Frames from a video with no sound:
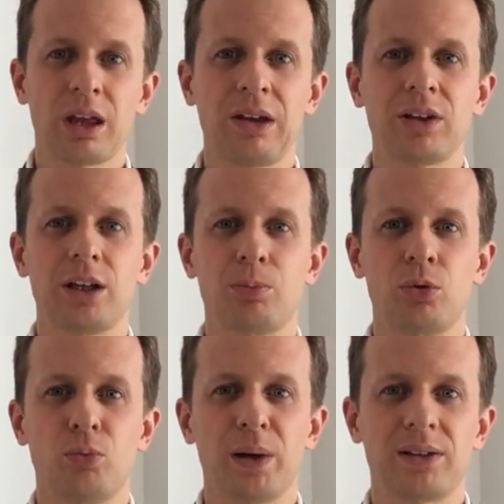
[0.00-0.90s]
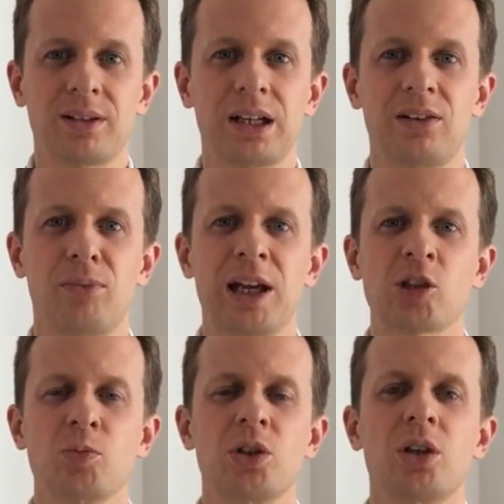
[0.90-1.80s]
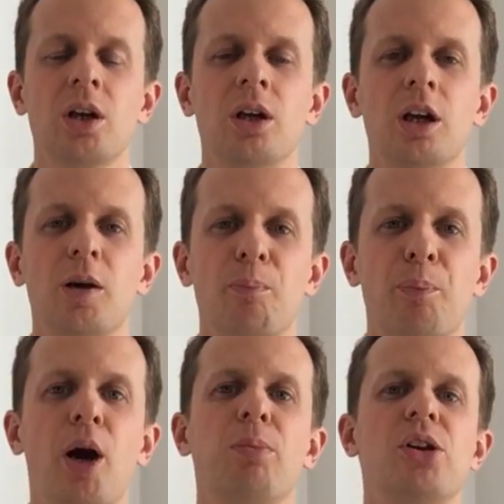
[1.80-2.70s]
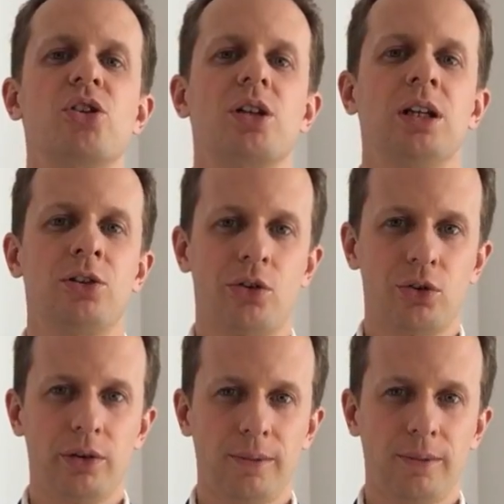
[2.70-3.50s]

having it approved by executive management and published internally.